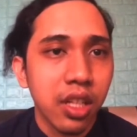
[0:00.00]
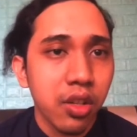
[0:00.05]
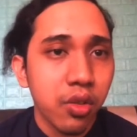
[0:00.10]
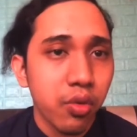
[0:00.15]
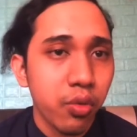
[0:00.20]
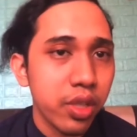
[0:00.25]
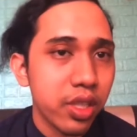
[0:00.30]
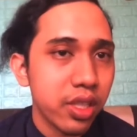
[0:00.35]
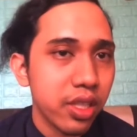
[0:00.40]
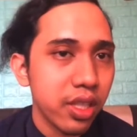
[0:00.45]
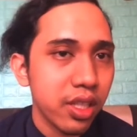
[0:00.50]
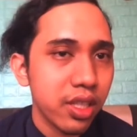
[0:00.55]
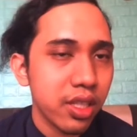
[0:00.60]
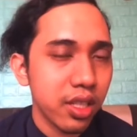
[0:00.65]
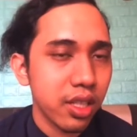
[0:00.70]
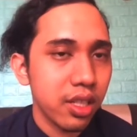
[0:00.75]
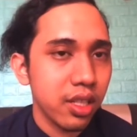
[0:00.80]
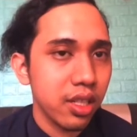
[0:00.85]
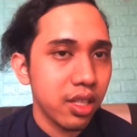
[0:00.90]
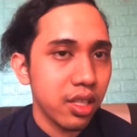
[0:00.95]
which is
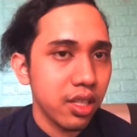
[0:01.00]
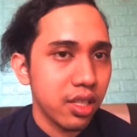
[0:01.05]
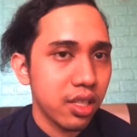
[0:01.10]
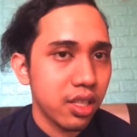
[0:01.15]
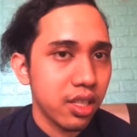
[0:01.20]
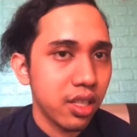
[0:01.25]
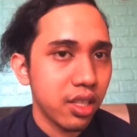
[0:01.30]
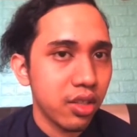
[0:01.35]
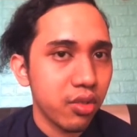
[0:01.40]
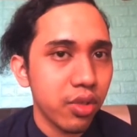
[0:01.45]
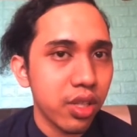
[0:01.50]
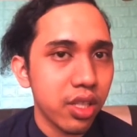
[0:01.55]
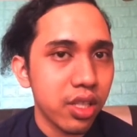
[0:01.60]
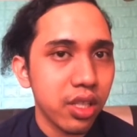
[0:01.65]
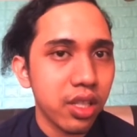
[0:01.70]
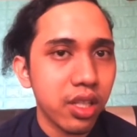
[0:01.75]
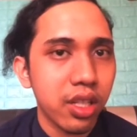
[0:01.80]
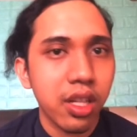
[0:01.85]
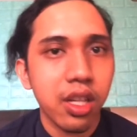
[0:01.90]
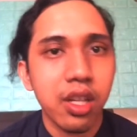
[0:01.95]
a
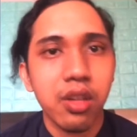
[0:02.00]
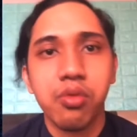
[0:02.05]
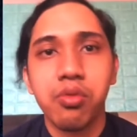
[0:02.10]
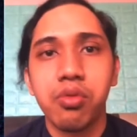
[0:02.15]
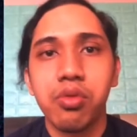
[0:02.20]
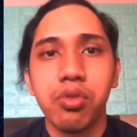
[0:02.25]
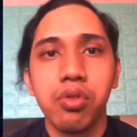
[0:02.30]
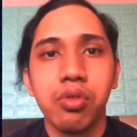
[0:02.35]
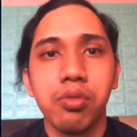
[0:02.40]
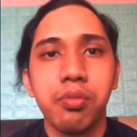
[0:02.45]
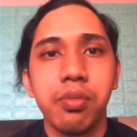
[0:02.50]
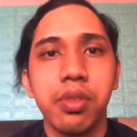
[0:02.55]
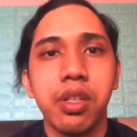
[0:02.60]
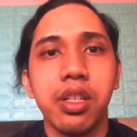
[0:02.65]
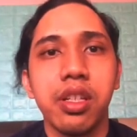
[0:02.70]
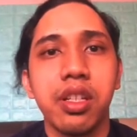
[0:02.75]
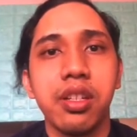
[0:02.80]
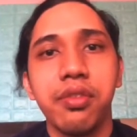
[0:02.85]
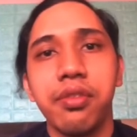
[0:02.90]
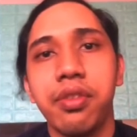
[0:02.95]
situation that would be
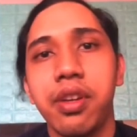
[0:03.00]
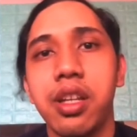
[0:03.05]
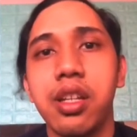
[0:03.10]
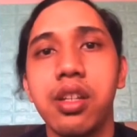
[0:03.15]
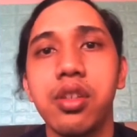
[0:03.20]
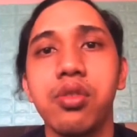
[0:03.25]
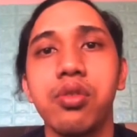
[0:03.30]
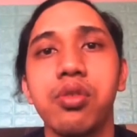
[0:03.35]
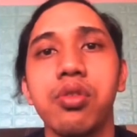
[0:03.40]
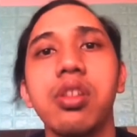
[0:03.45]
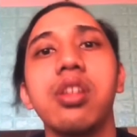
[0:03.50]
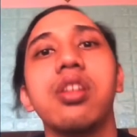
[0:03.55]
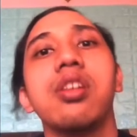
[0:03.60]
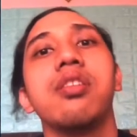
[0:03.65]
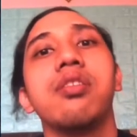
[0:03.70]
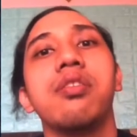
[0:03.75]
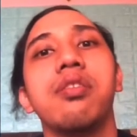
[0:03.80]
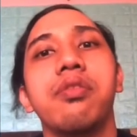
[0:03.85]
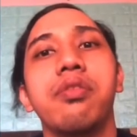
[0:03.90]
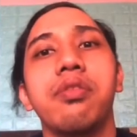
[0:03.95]
devalue
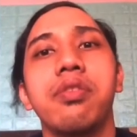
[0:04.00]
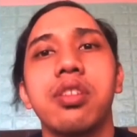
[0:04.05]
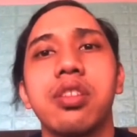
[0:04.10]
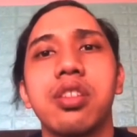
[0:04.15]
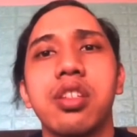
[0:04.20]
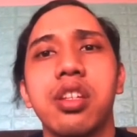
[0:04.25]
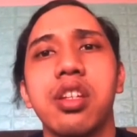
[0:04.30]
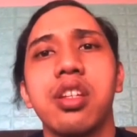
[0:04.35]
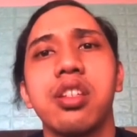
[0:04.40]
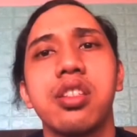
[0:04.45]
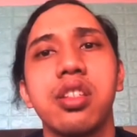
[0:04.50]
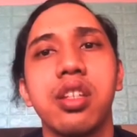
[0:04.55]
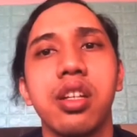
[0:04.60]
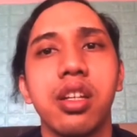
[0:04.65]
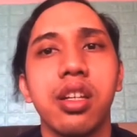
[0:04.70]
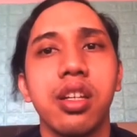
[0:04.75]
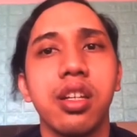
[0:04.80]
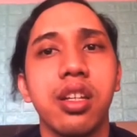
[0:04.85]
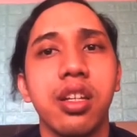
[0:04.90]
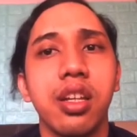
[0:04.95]
the signature
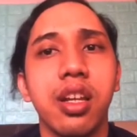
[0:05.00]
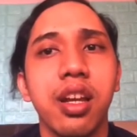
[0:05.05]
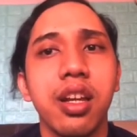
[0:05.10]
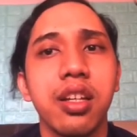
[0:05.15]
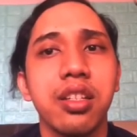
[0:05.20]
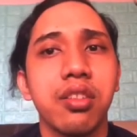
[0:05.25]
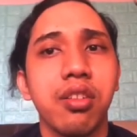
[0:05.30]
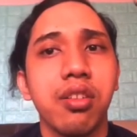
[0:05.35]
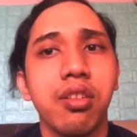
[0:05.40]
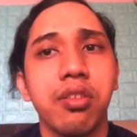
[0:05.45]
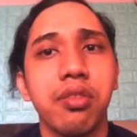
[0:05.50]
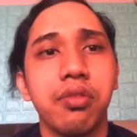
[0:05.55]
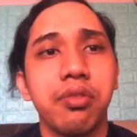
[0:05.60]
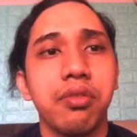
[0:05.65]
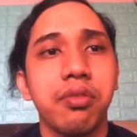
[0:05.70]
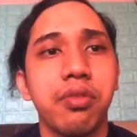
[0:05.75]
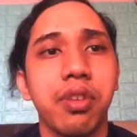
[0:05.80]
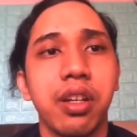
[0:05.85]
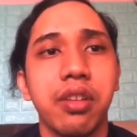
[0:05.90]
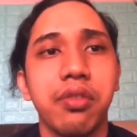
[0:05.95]
in the eyes of
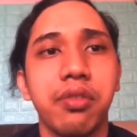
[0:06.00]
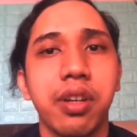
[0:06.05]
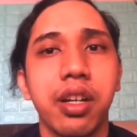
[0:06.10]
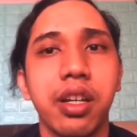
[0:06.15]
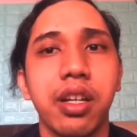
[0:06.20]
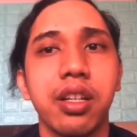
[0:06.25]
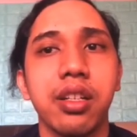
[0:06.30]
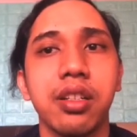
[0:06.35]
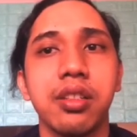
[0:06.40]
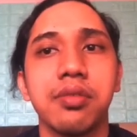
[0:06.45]
verifier.